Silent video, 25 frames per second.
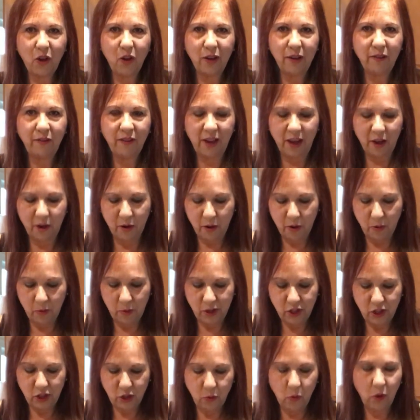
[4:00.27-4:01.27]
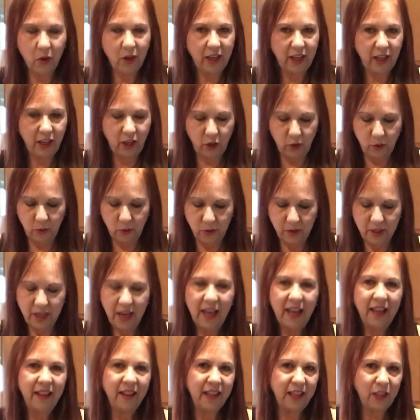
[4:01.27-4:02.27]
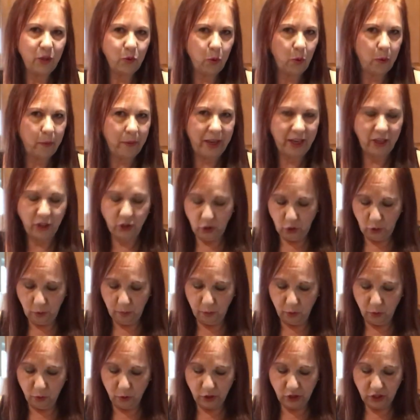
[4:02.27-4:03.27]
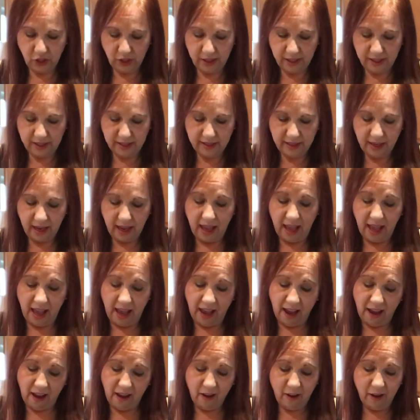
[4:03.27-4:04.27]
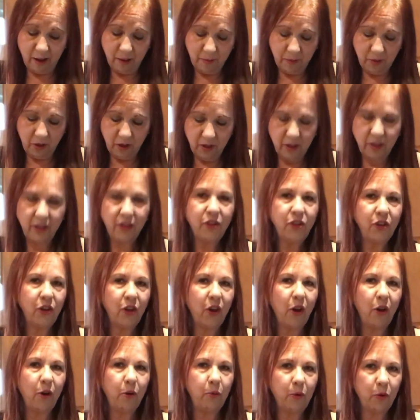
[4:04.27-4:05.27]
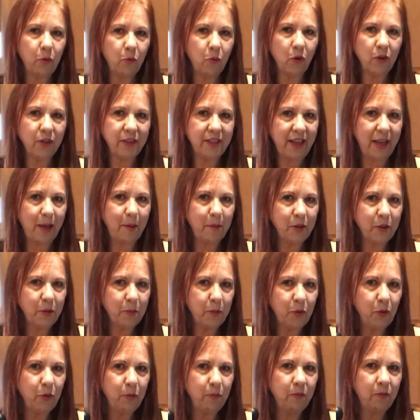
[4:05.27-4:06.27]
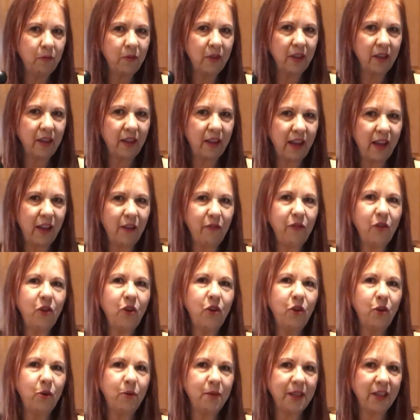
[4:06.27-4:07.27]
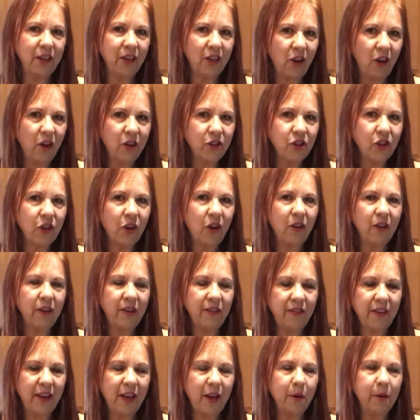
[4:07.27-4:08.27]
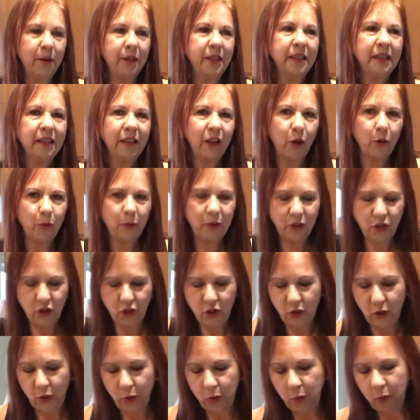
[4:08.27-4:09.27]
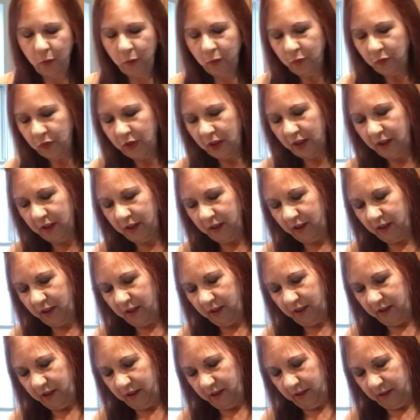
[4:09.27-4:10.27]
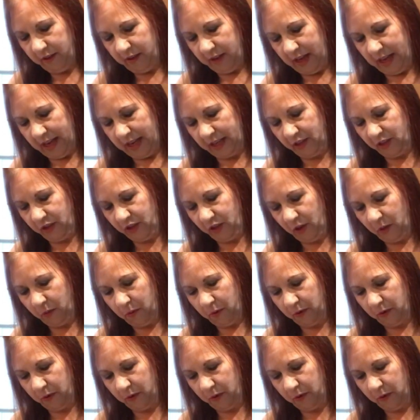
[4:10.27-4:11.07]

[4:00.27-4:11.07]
cauliflower, which is what I used, this will make 2 portions. I'm going to go with 1 tablespoon. If you're using a larger cauliflower, go with 2, and so